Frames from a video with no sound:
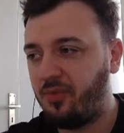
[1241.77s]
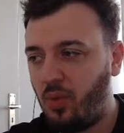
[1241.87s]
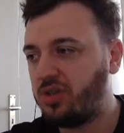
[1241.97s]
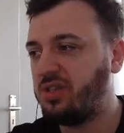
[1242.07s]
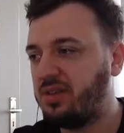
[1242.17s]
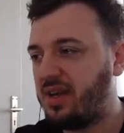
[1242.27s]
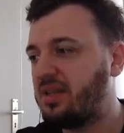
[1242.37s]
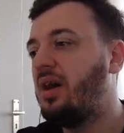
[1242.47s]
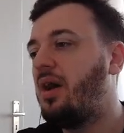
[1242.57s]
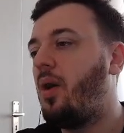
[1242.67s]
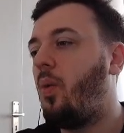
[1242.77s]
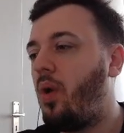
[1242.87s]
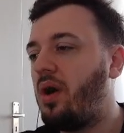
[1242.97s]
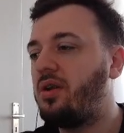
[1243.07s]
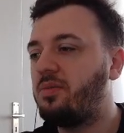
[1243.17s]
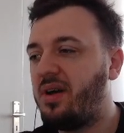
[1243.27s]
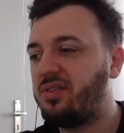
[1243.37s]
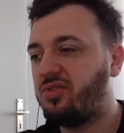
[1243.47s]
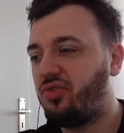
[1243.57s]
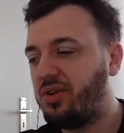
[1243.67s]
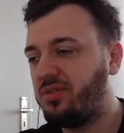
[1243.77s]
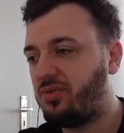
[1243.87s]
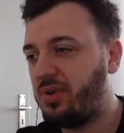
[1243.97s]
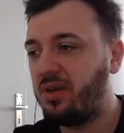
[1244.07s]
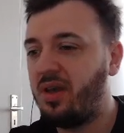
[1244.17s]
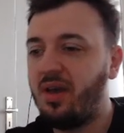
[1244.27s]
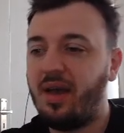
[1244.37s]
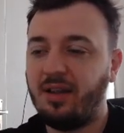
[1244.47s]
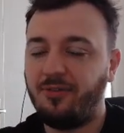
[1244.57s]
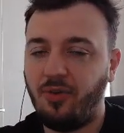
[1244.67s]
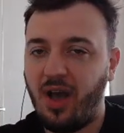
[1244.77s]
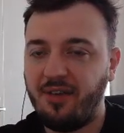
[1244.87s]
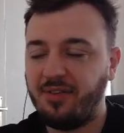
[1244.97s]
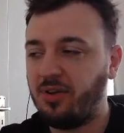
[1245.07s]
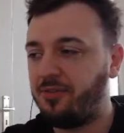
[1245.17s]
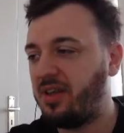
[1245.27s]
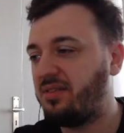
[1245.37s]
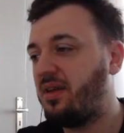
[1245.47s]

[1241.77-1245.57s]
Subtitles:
watching that, why not Master's Dragon's Ring? And if you have enough hit,